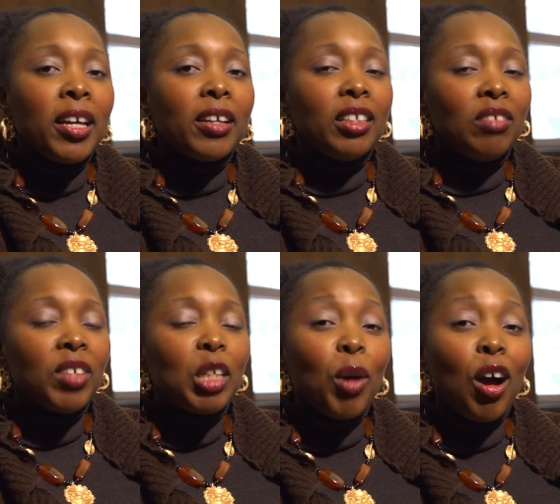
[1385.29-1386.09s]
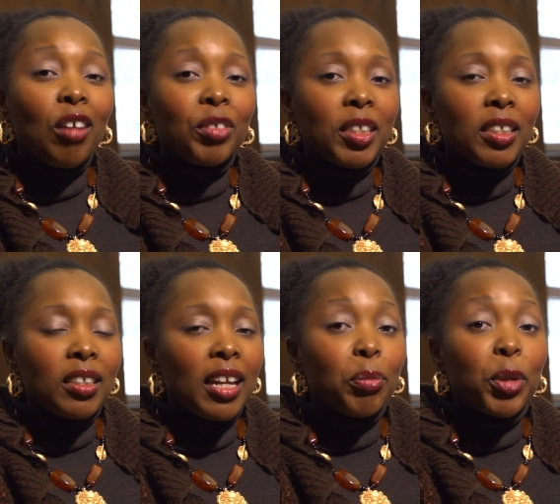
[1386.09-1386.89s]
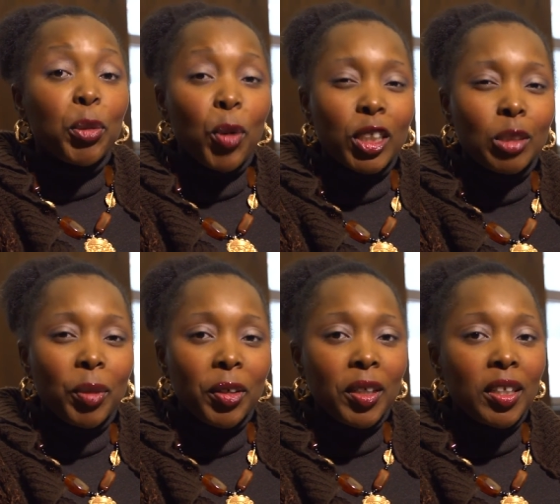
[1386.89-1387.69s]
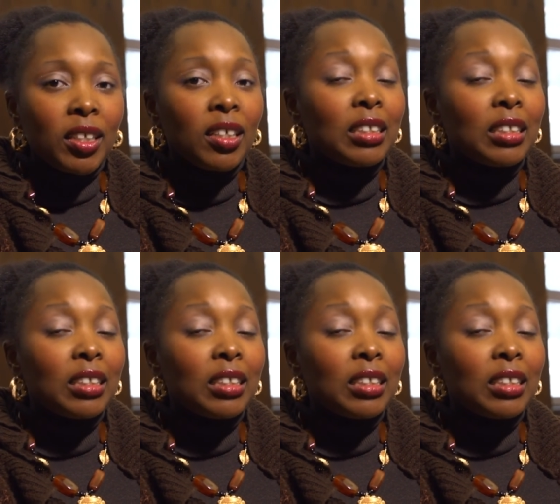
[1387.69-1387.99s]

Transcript: alleviate poverty and bring prosperity